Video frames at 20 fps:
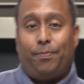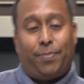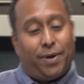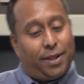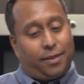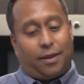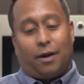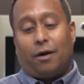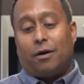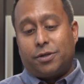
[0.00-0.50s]

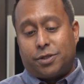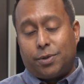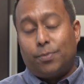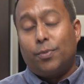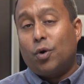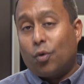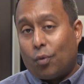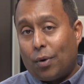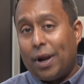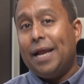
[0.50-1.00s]
But there are some
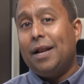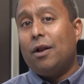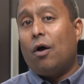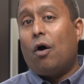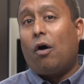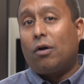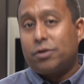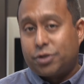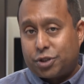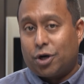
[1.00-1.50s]
great
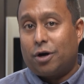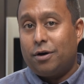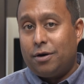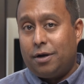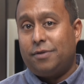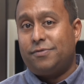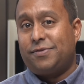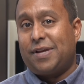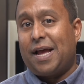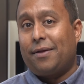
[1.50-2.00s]

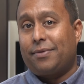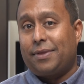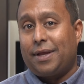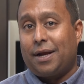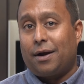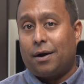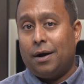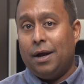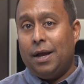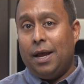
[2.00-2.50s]
alternatives out
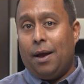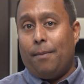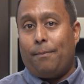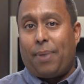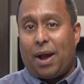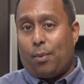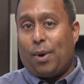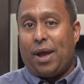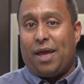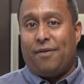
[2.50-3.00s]
there
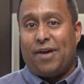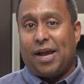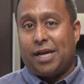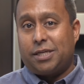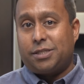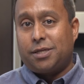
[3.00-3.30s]
by way of egg